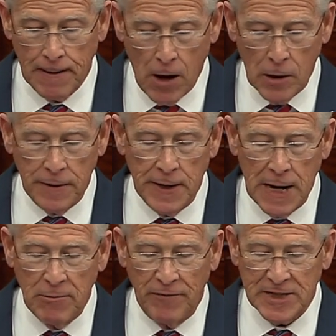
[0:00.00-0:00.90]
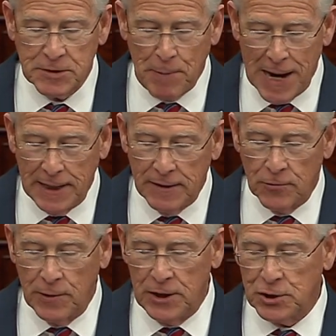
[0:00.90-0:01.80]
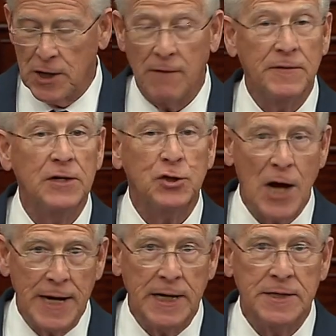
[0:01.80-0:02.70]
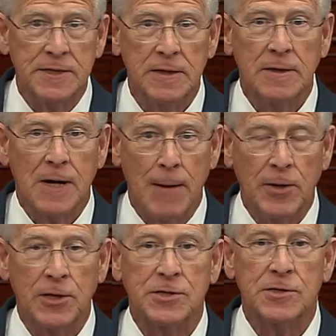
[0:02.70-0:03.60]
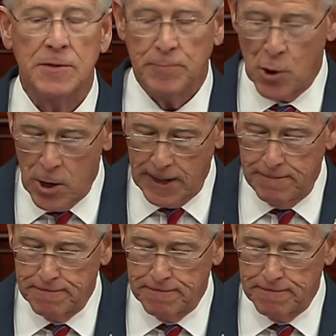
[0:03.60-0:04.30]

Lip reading: all in the name of expanding the reach of the Chinese Communist Party.